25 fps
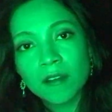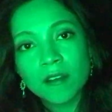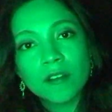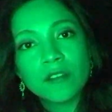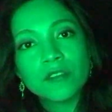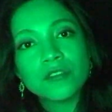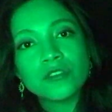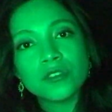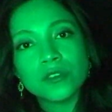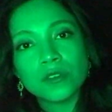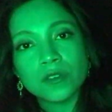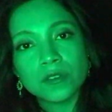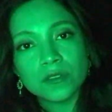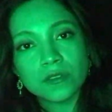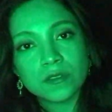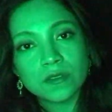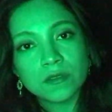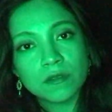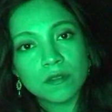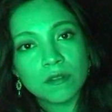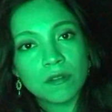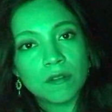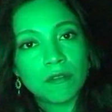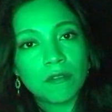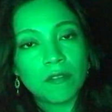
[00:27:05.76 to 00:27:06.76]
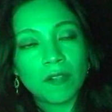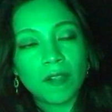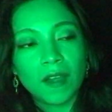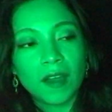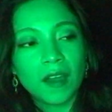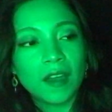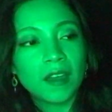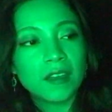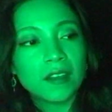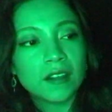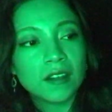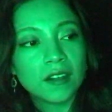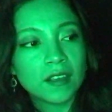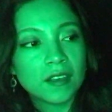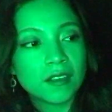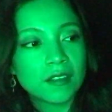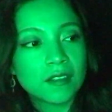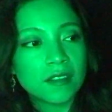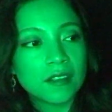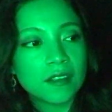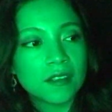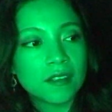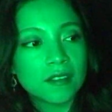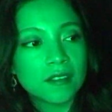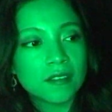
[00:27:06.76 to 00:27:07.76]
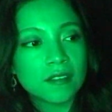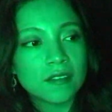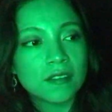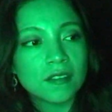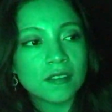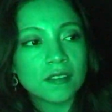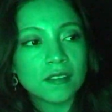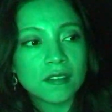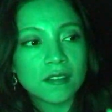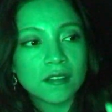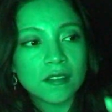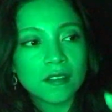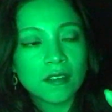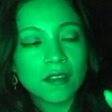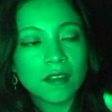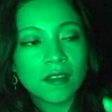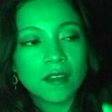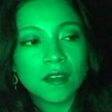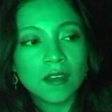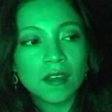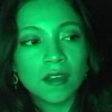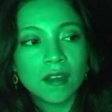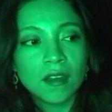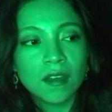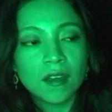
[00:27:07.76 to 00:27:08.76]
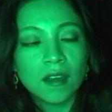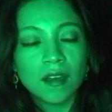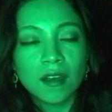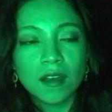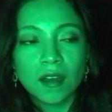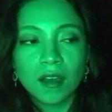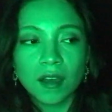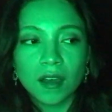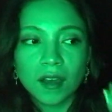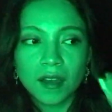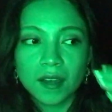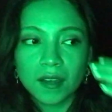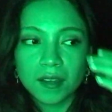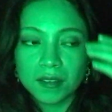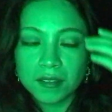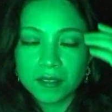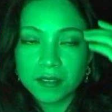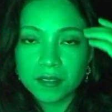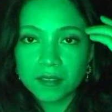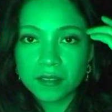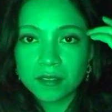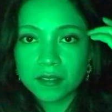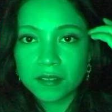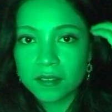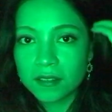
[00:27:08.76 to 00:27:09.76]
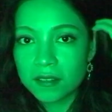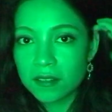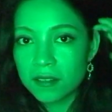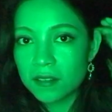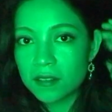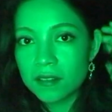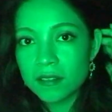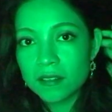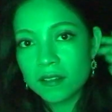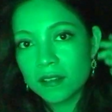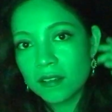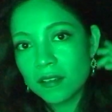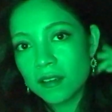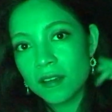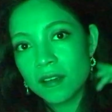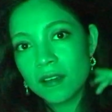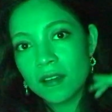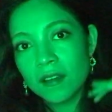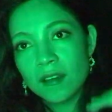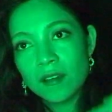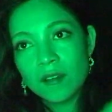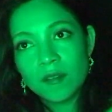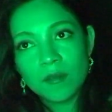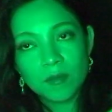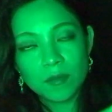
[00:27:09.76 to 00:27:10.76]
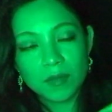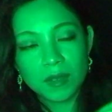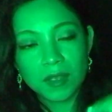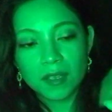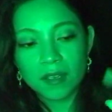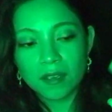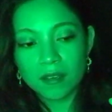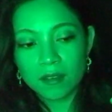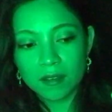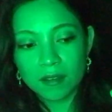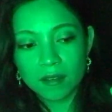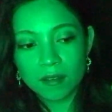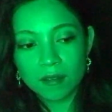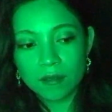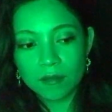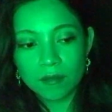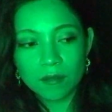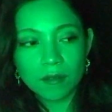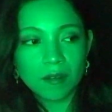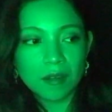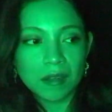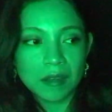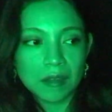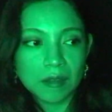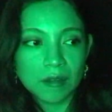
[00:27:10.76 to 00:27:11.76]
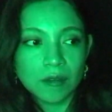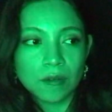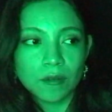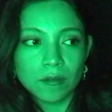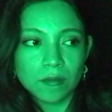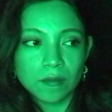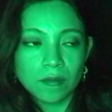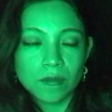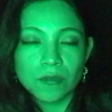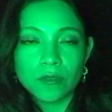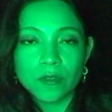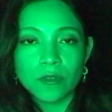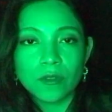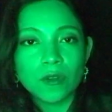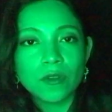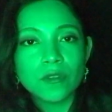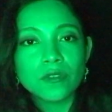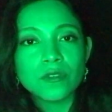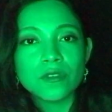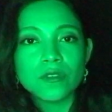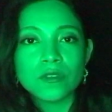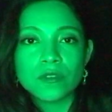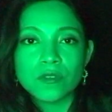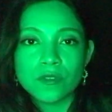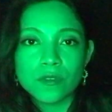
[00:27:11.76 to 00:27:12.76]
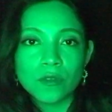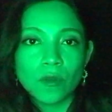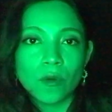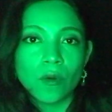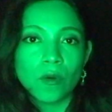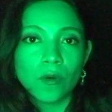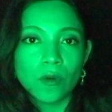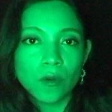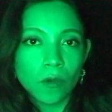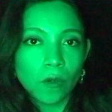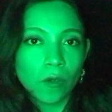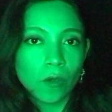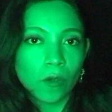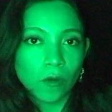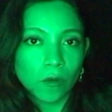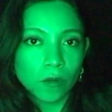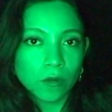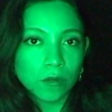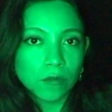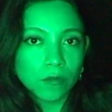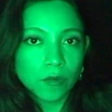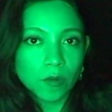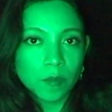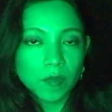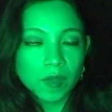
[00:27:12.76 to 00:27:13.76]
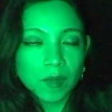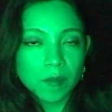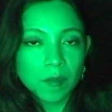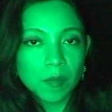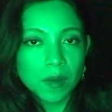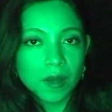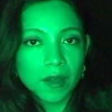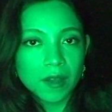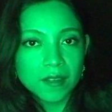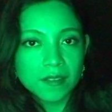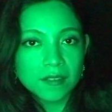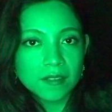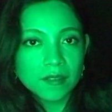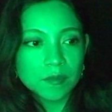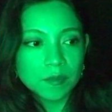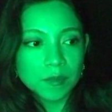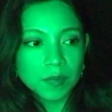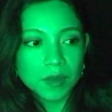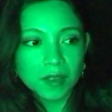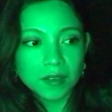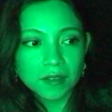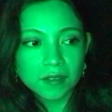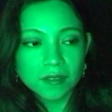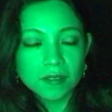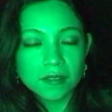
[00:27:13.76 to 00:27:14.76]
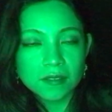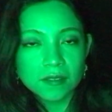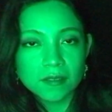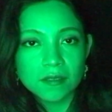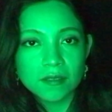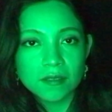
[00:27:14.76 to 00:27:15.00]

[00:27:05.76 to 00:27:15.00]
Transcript: just flying like this and being not so close from the bus, but